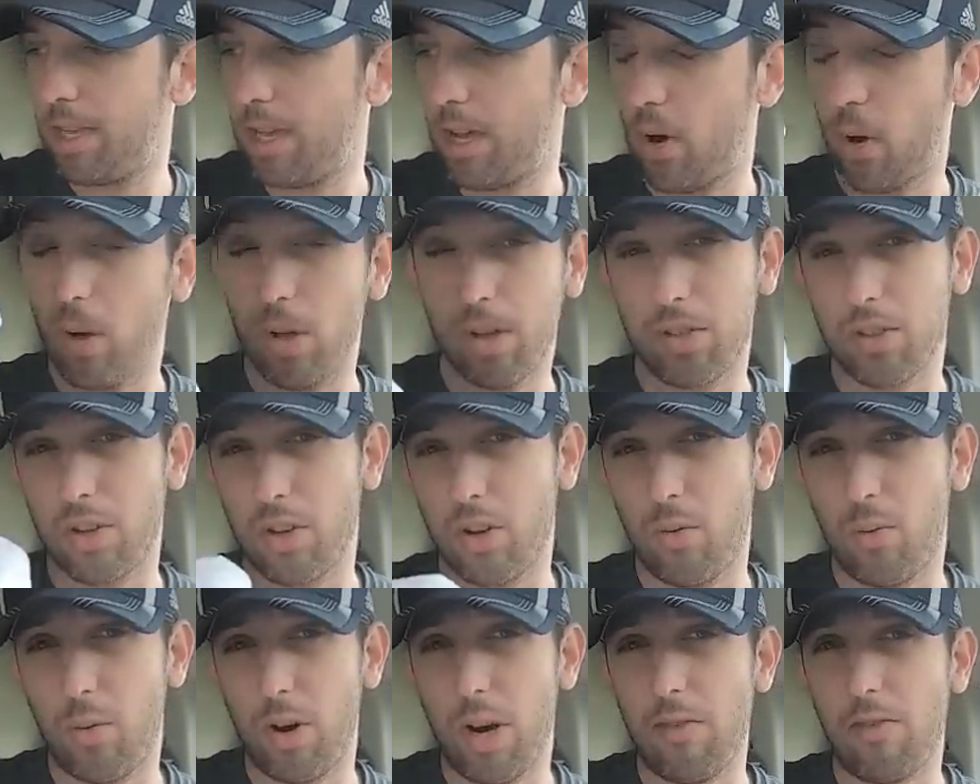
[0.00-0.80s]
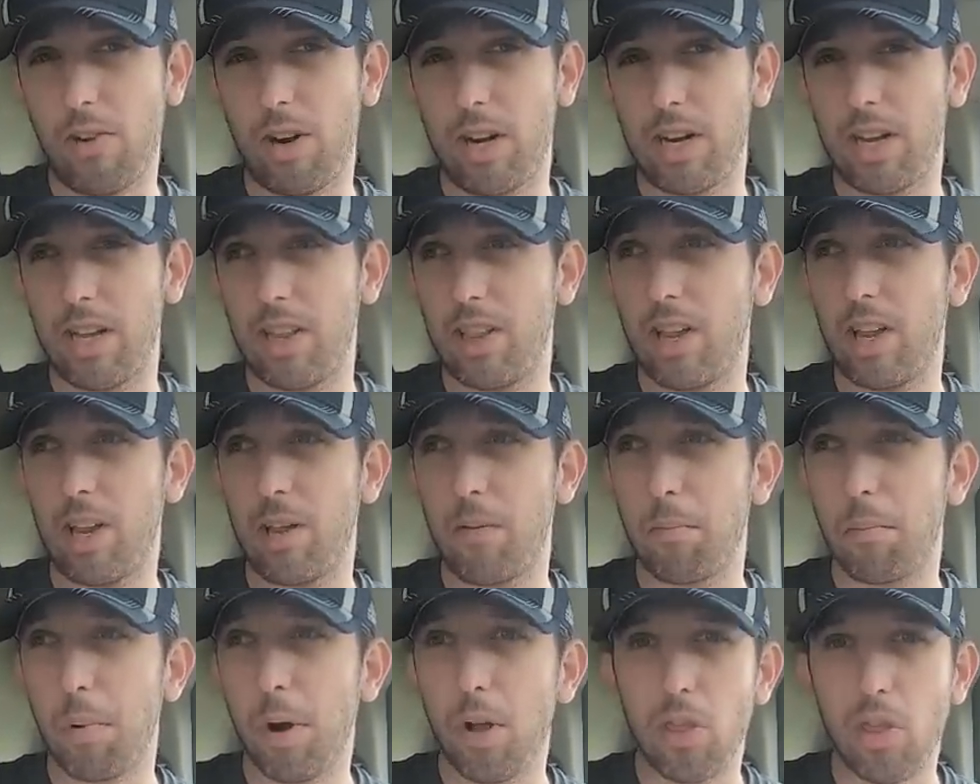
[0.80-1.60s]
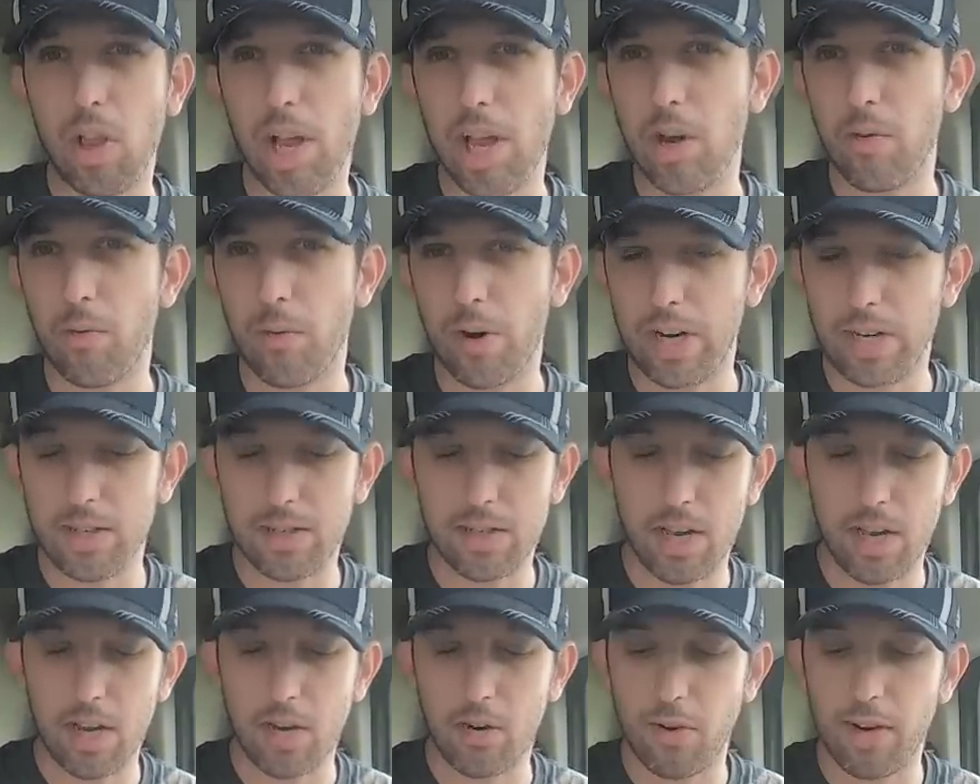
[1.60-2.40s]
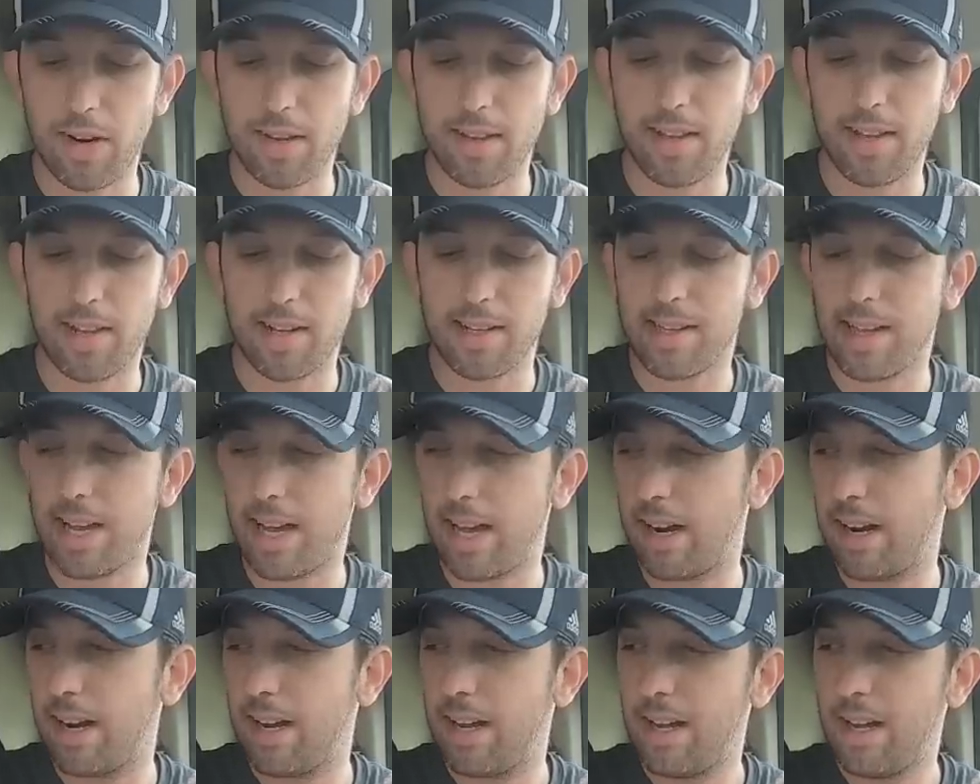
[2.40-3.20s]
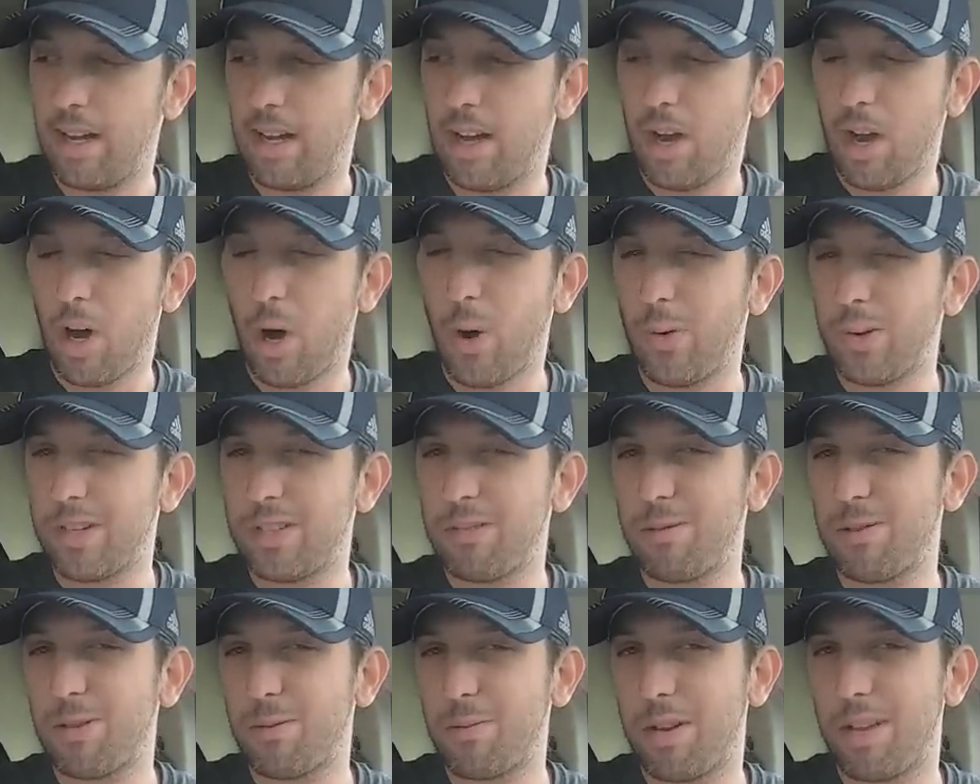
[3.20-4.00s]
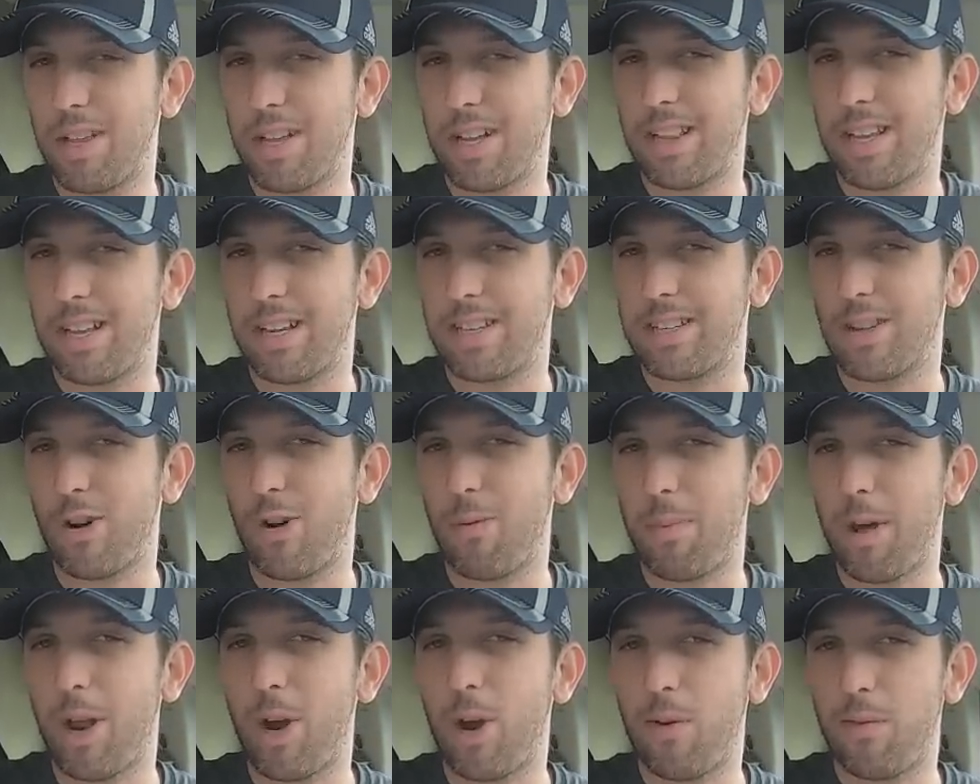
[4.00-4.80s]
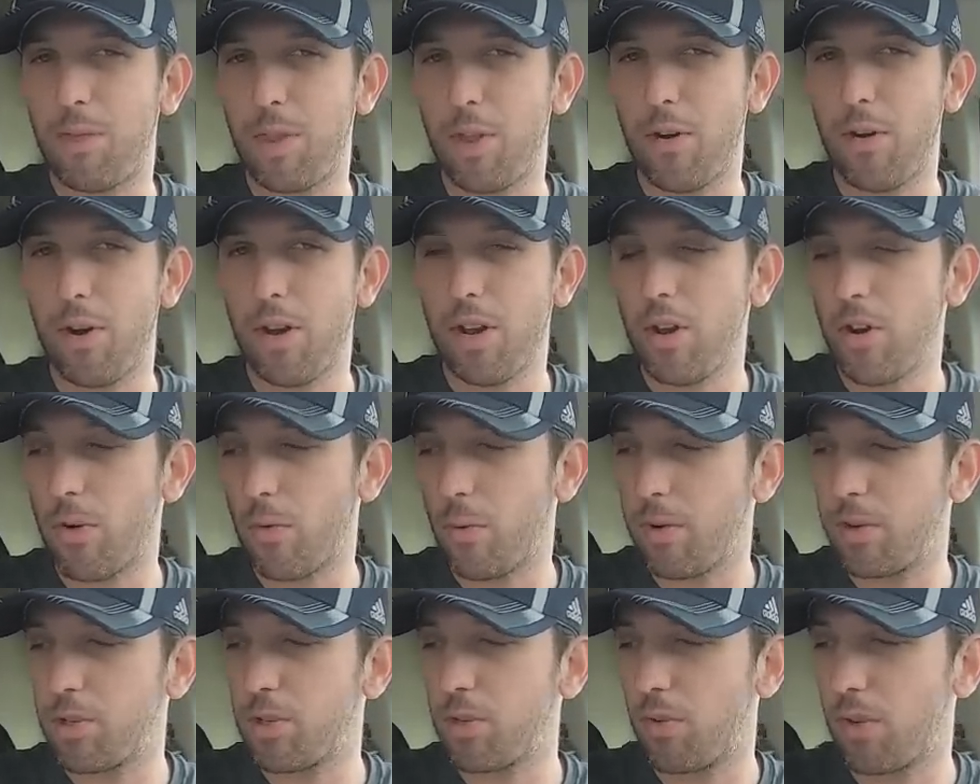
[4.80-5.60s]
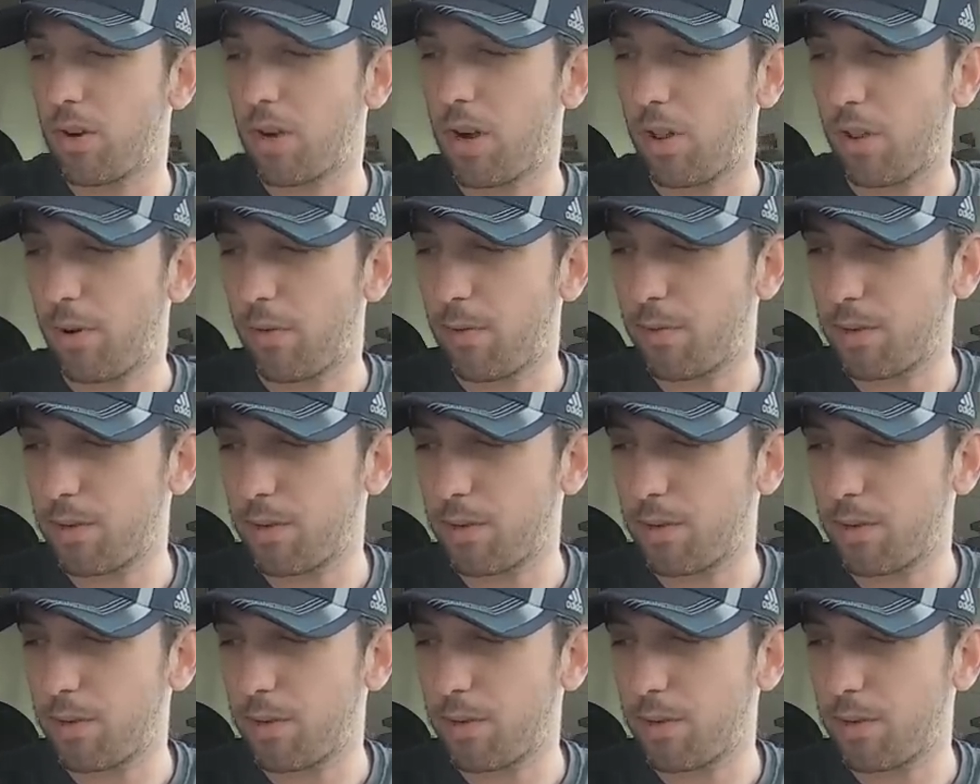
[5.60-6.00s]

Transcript: Also, whenever I get like Bud Light Racing or anything like that, always seems to be like they sell better if they're in their original color.